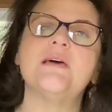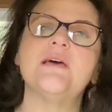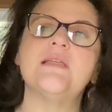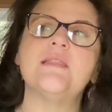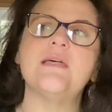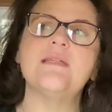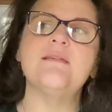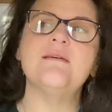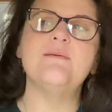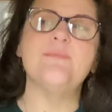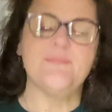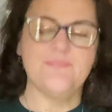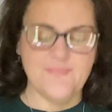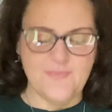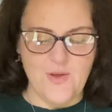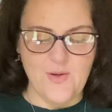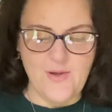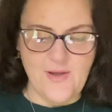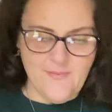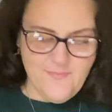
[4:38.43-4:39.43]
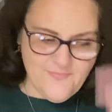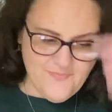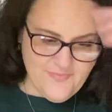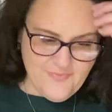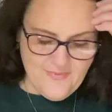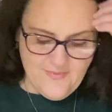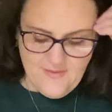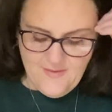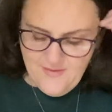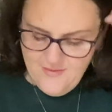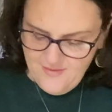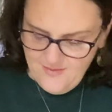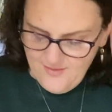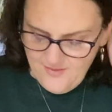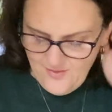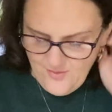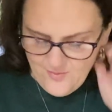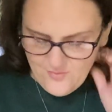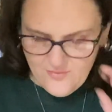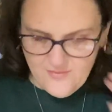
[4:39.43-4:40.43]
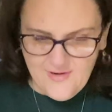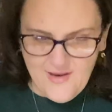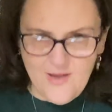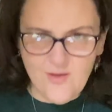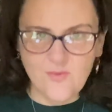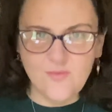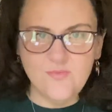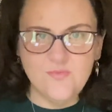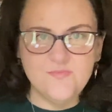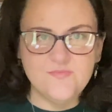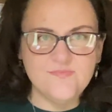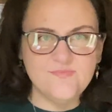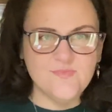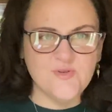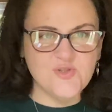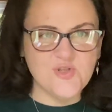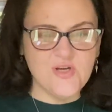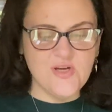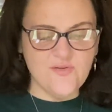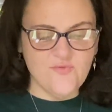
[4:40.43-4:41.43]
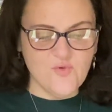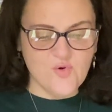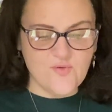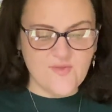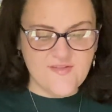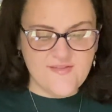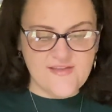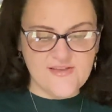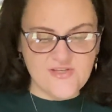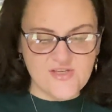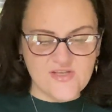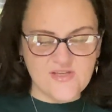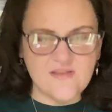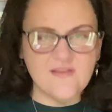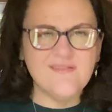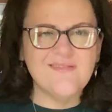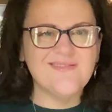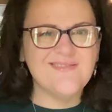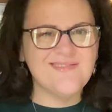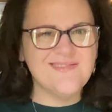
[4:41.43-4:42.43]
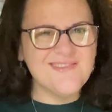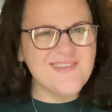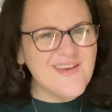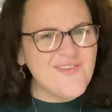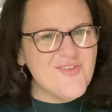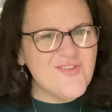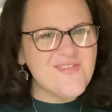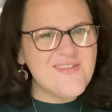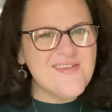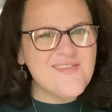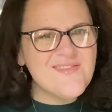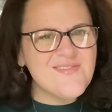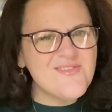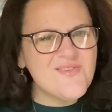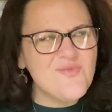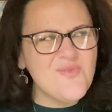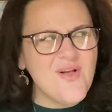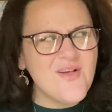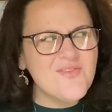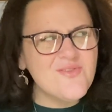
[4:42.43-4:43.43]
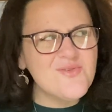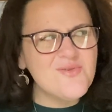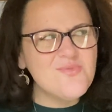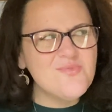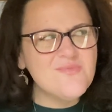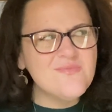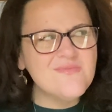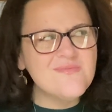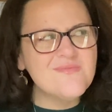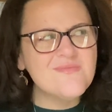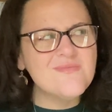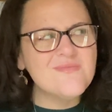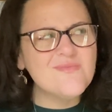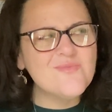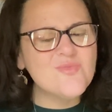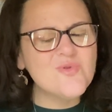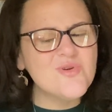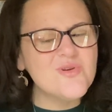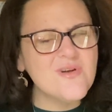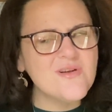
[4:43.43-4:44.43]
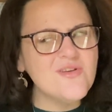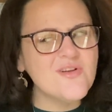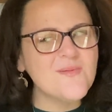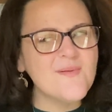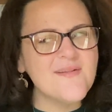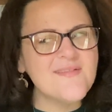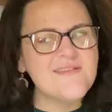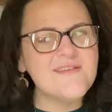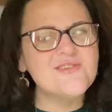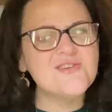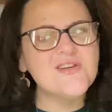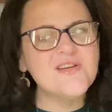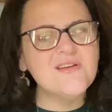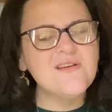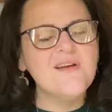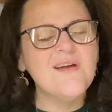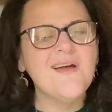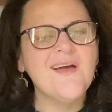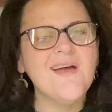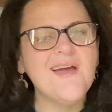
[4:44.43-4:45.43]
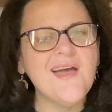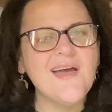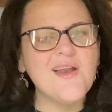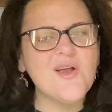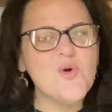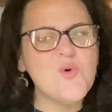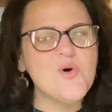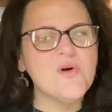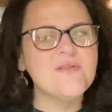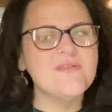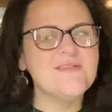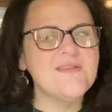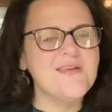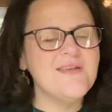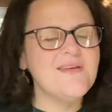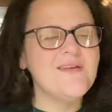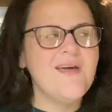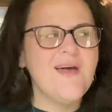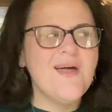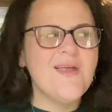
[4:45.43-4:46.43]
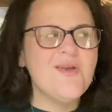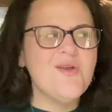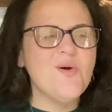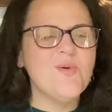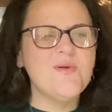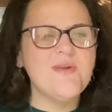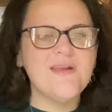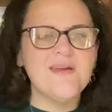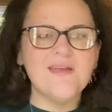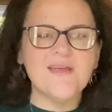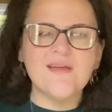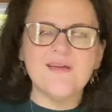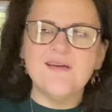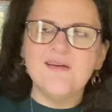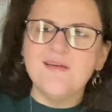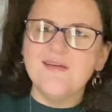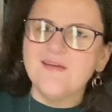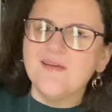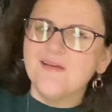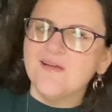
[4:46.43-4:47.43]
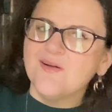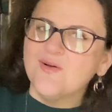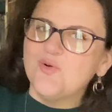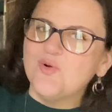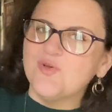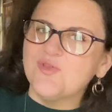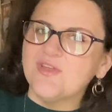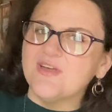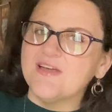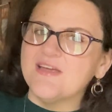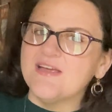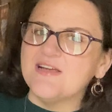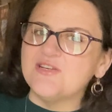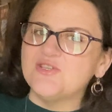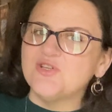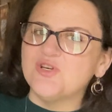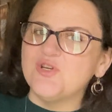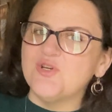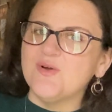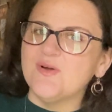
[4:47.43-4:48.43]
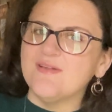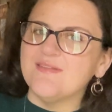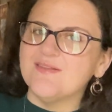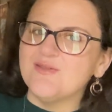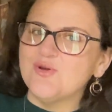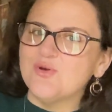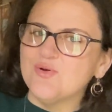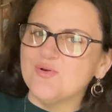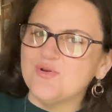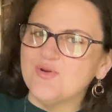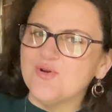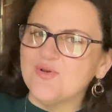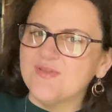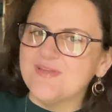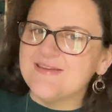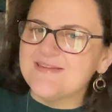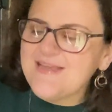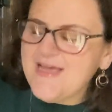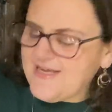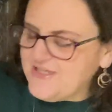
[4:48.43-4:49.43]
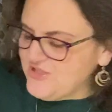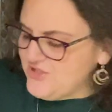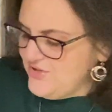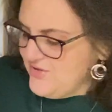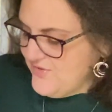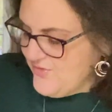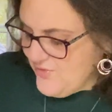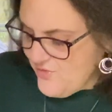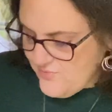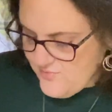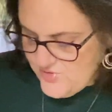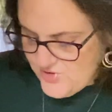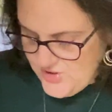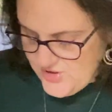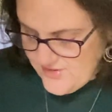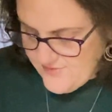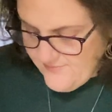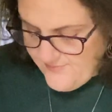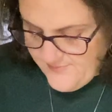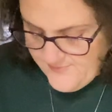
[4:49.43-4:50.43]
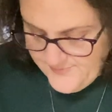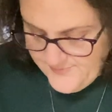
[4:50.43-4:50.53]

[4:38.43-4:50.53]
That's it. Okay. So now what you're here for, the stitching. Did I ever say this is a floss tube where I talk about stitching and a quilt knit, no knitting, quilting I can't show you. It's currently attached to the sewing machine.